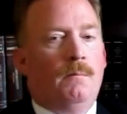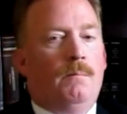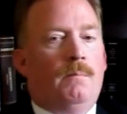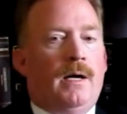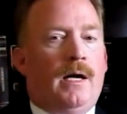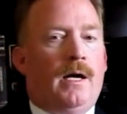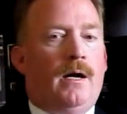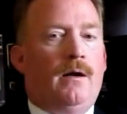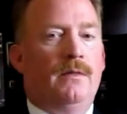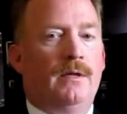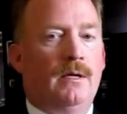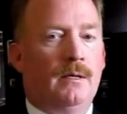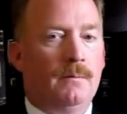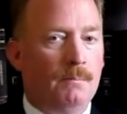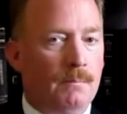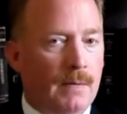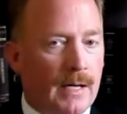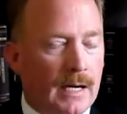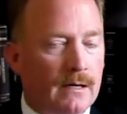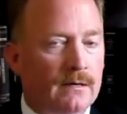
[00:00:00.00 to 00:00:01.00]
Bile
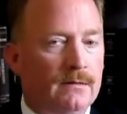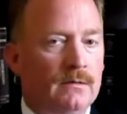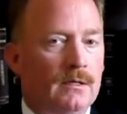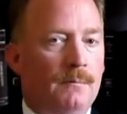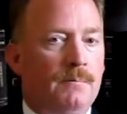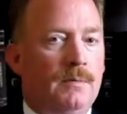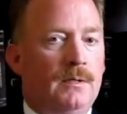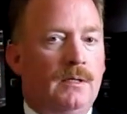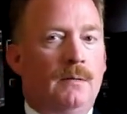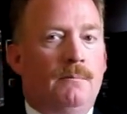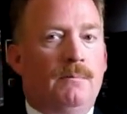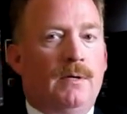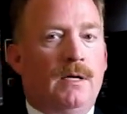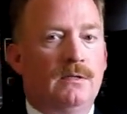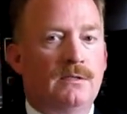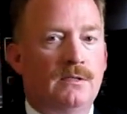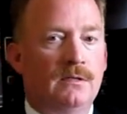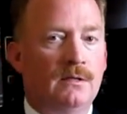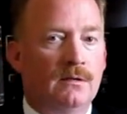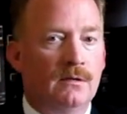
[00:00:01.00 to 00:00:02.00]
then backs up in the
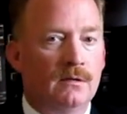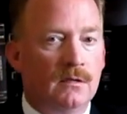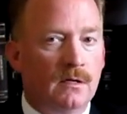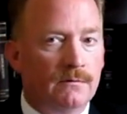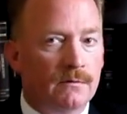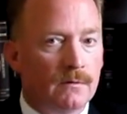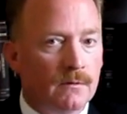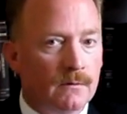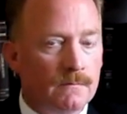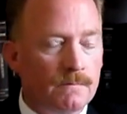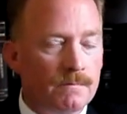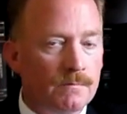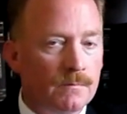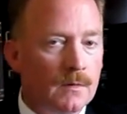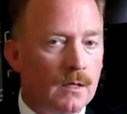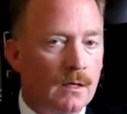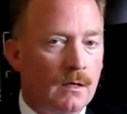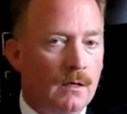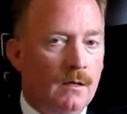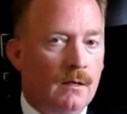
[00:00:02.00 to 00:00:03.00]
patient's liver,
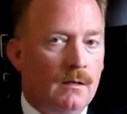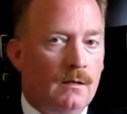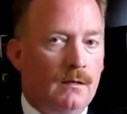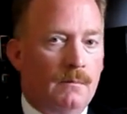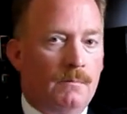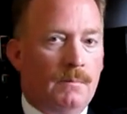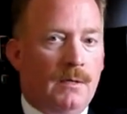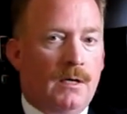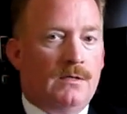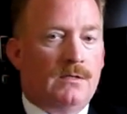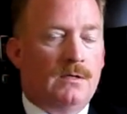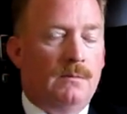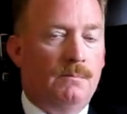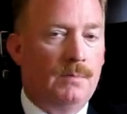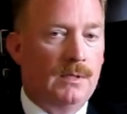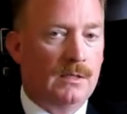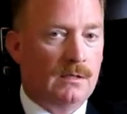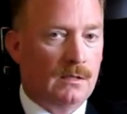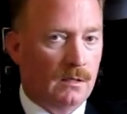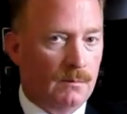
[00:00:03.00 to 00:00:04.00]
the
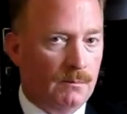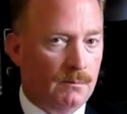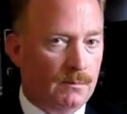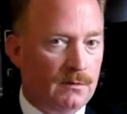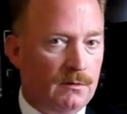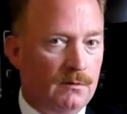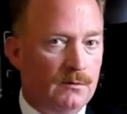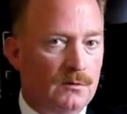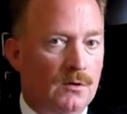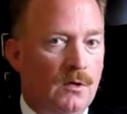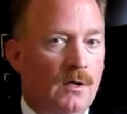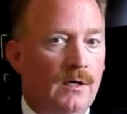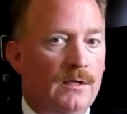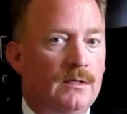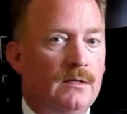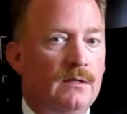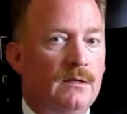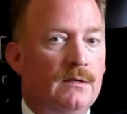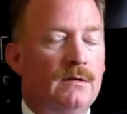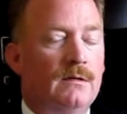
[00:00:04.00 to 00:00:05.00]
patient becomes
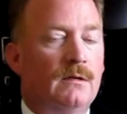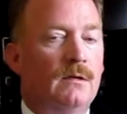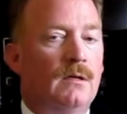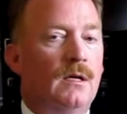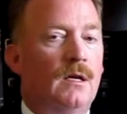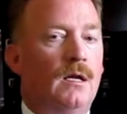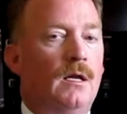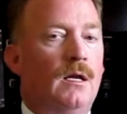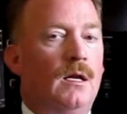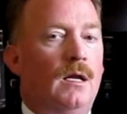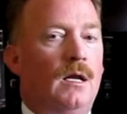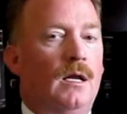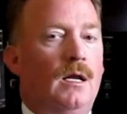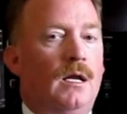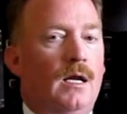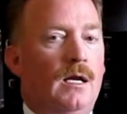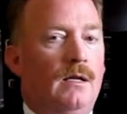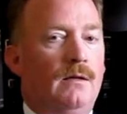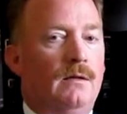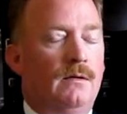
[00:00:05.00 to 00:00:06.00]
jaundiced,
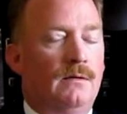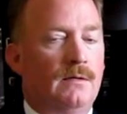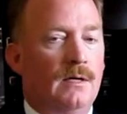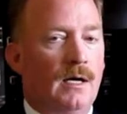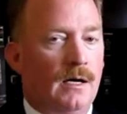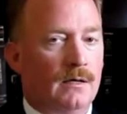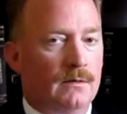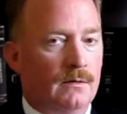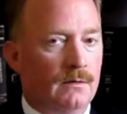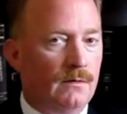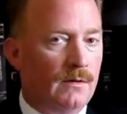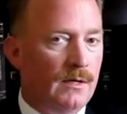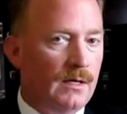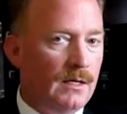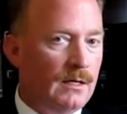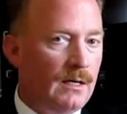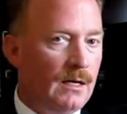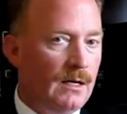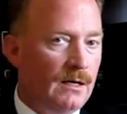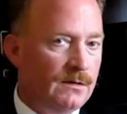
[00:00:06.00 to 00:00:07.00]
and the doctor
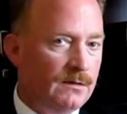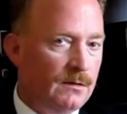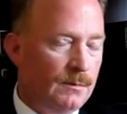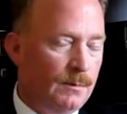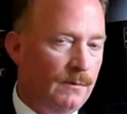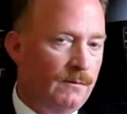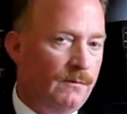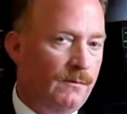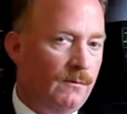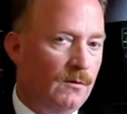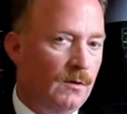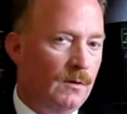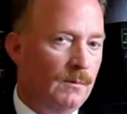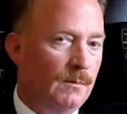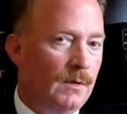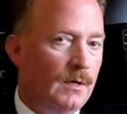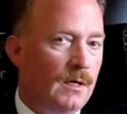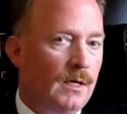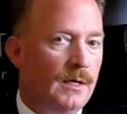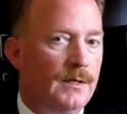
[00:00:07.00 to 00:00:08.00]
then has to
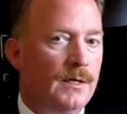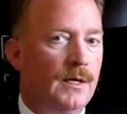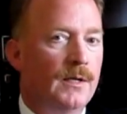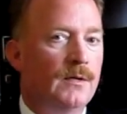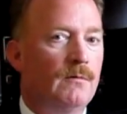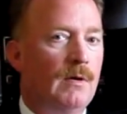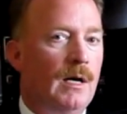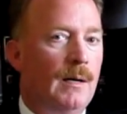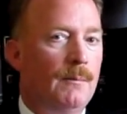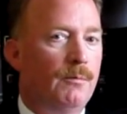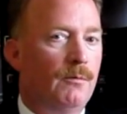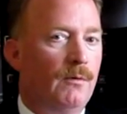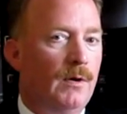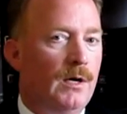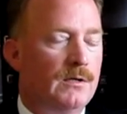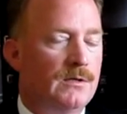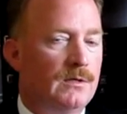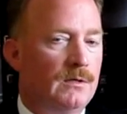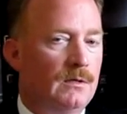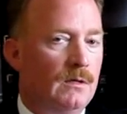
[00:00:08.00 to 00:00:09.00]
perform another
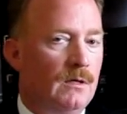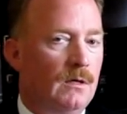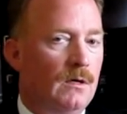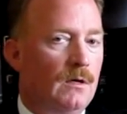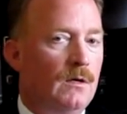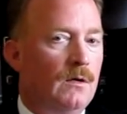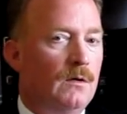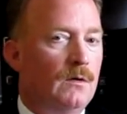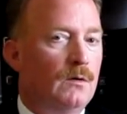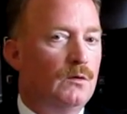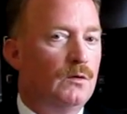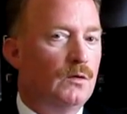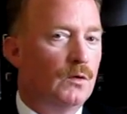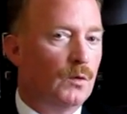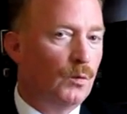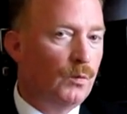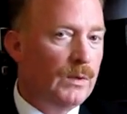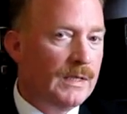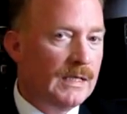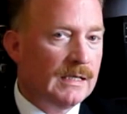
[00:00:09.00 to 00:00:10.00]
operation
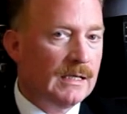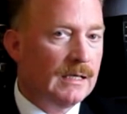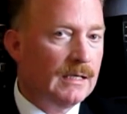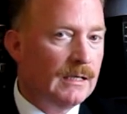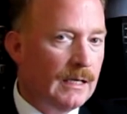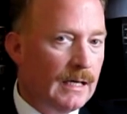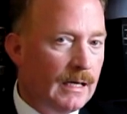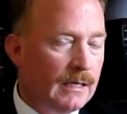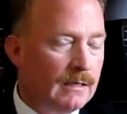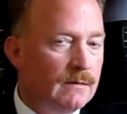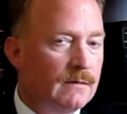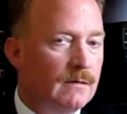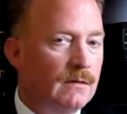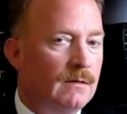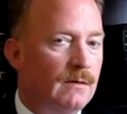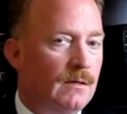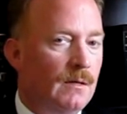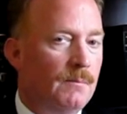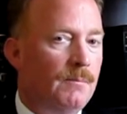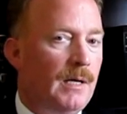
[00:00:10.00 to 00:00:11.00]
to reconnect
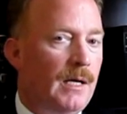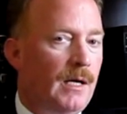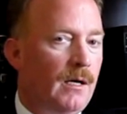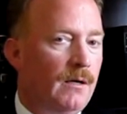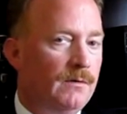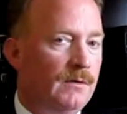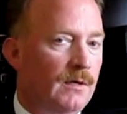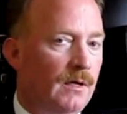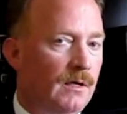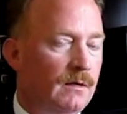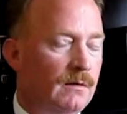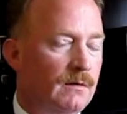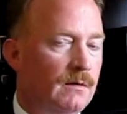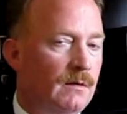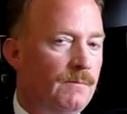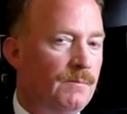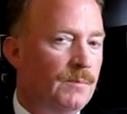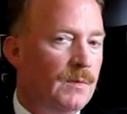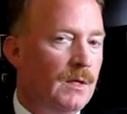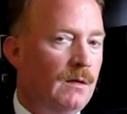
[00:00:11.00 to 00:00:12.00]
the bile duct
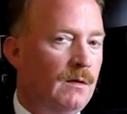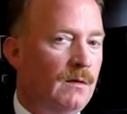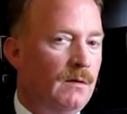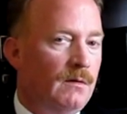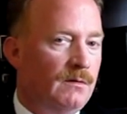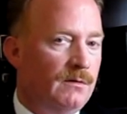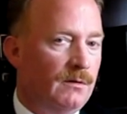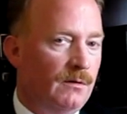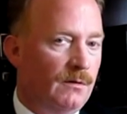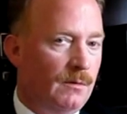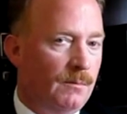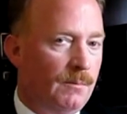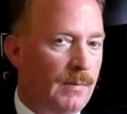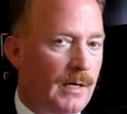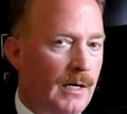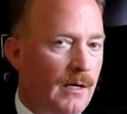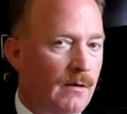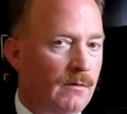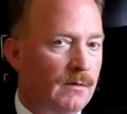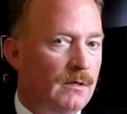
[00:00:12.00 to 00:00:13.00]
so the
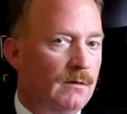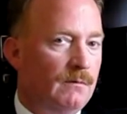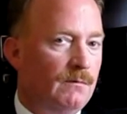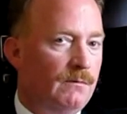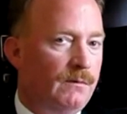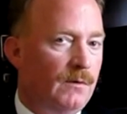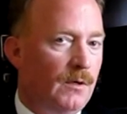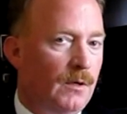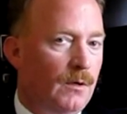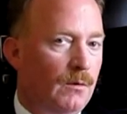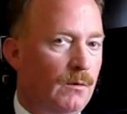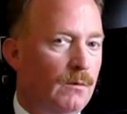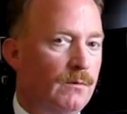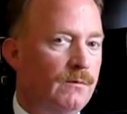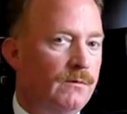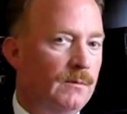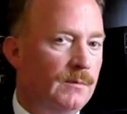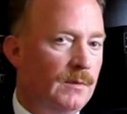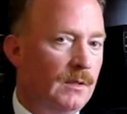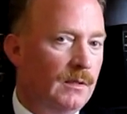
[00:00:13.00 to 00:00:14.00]
bile can flow
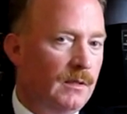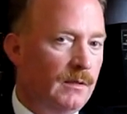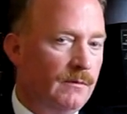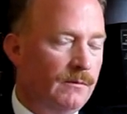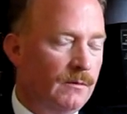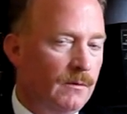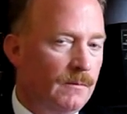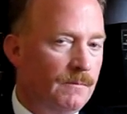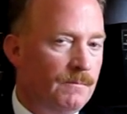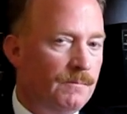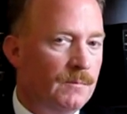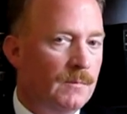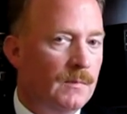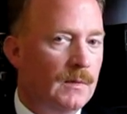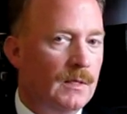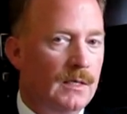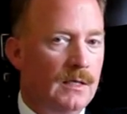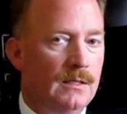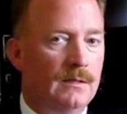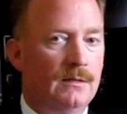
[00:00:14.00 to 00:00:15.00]
from the liver
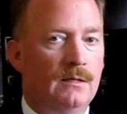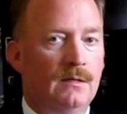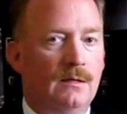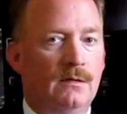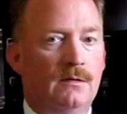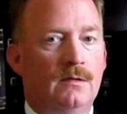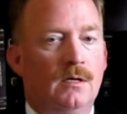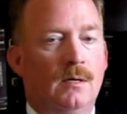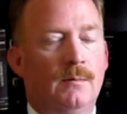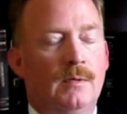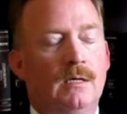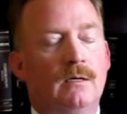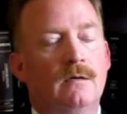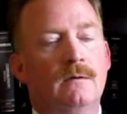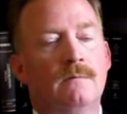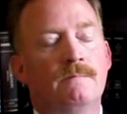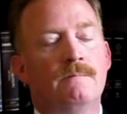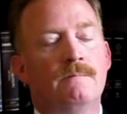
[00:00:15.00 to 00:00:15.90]
into the stomach.